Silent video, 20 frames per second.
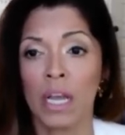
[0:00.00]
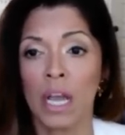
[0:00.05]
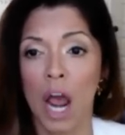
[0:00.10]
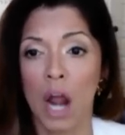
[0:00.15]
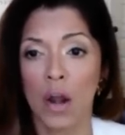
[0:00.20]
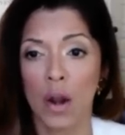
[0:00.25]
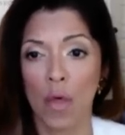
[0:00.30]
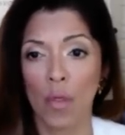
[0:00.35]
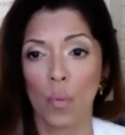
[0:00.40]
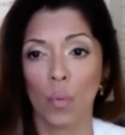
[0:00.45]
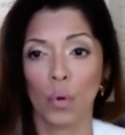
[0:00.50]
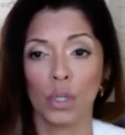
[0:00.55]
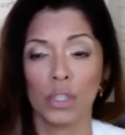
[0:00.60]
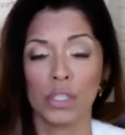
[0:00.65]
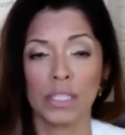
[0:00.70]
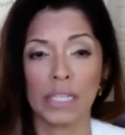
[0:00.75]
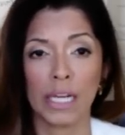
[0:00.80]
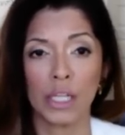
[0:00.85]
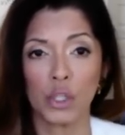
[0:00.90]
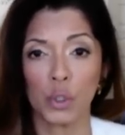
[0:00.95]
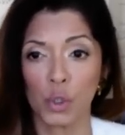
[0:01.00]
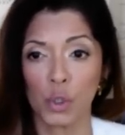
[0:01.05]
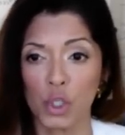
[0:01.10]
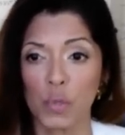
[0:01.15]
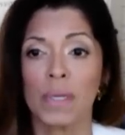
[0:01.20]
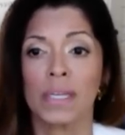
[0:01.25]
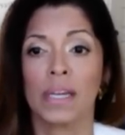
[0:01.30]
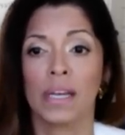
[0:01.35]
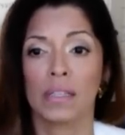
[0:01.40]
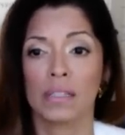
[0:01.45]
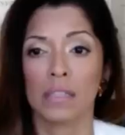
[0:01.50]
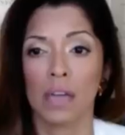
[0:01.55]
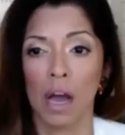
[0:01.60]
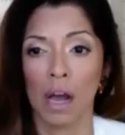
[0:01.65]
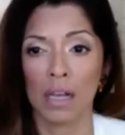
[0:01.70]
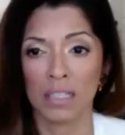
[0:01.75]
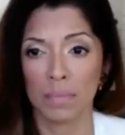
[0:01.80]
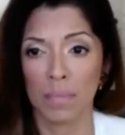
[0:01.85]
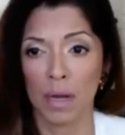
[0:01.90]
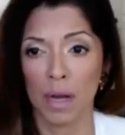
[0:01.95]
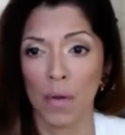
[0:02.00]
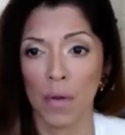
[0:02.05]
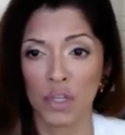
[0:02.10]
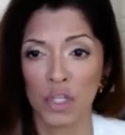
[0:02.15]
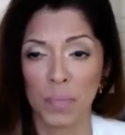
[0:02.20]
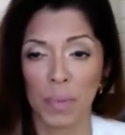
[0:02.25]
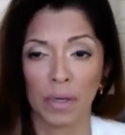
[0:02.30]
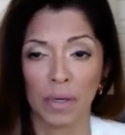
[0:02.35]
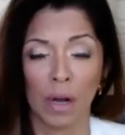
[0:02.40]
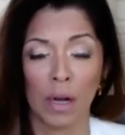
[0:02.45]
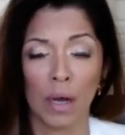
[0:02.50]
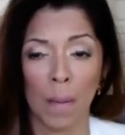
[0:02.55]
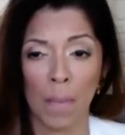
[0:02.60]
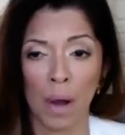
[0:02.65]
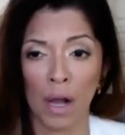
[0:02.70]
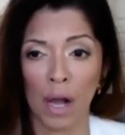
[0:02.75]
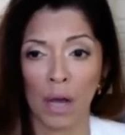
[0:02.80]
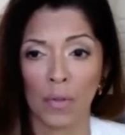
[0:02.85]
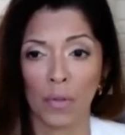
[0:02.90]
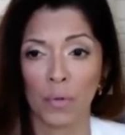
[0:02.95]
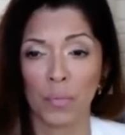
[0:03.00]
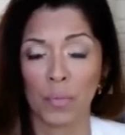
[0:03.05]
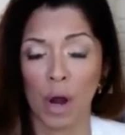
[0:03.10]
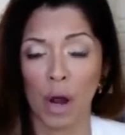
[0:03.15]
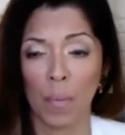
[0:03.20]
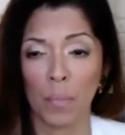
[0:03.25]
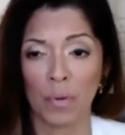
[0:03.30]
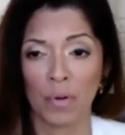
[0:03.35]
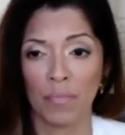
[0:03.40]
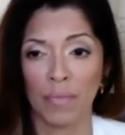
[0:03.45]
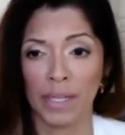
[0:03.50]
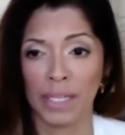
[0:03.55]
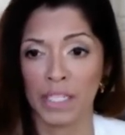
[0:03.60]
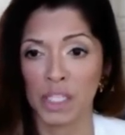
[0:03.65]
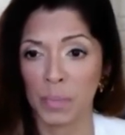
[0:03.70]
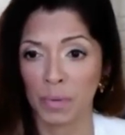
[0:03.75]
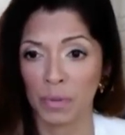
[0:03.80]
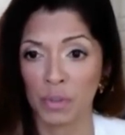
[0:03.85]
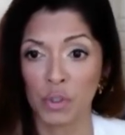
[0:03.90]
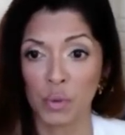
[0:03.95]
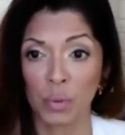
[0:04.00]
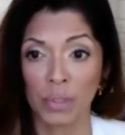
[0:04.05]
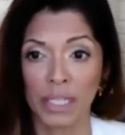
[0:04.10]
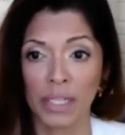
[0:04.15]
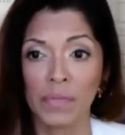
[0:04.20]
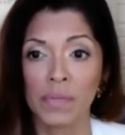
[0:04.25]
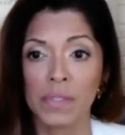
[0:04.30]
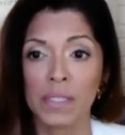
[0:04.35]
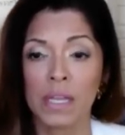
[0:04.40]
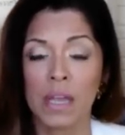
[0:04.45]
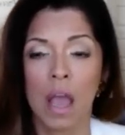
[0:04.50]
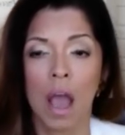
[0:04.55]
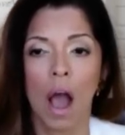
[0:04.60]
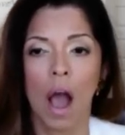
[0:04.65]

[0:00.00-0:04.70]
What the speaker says: In other words, I do speak in tongues among other prophetic spiritual gifts.